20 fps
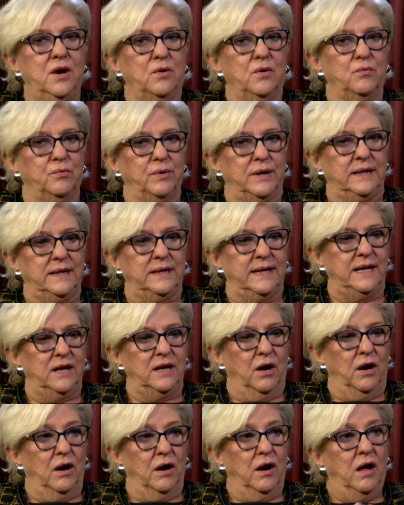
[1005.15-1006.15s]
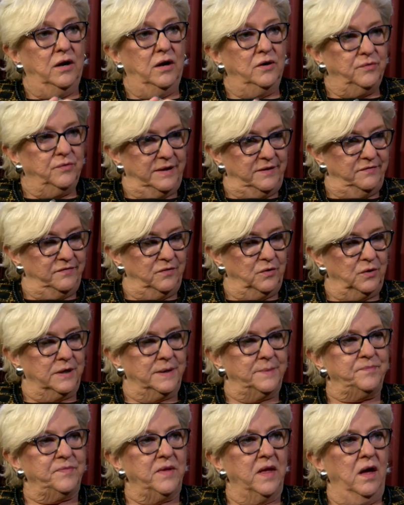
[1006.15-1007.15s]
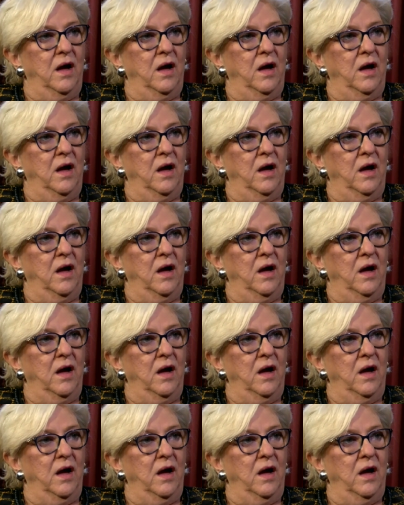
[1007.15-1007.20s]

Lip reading: really are hungry for